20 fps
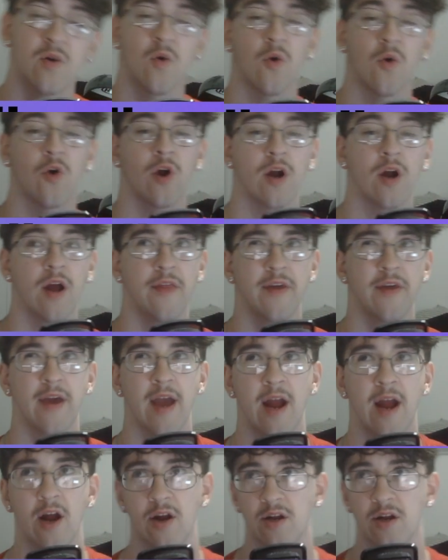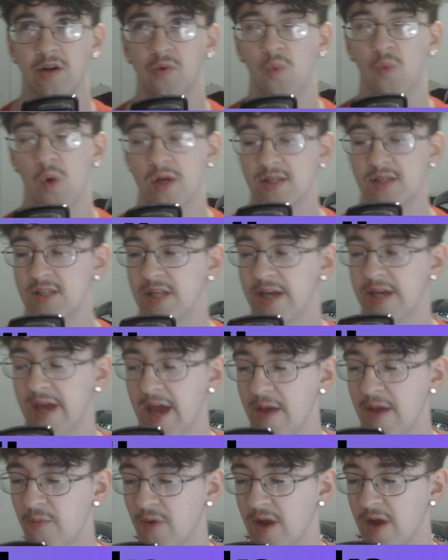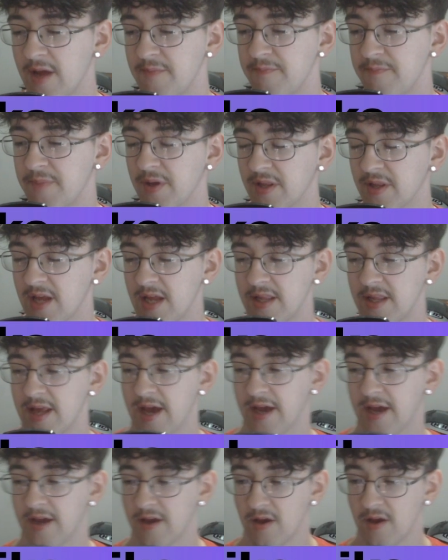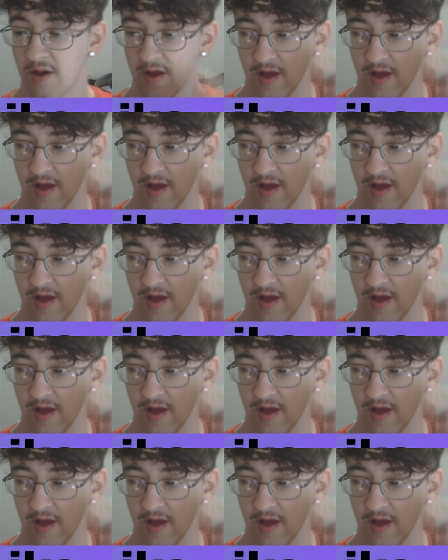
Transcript: or I think Erica was in the game when I built that deck,